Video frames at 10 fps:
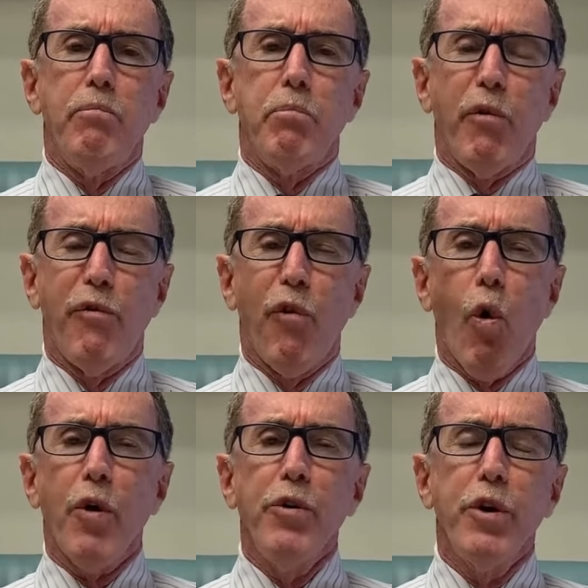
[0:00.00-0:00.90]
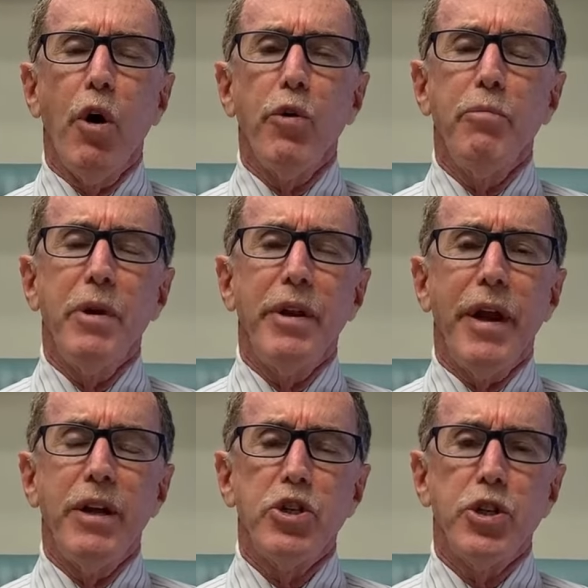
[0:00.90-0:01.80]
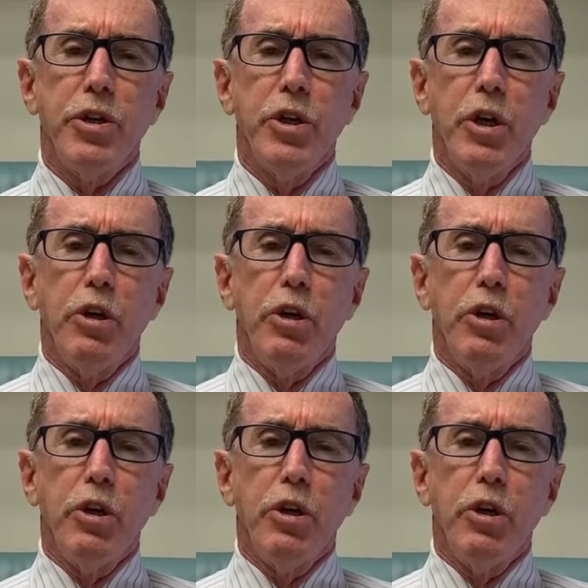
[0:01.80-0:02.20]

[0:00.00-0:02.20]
before you go to mediation,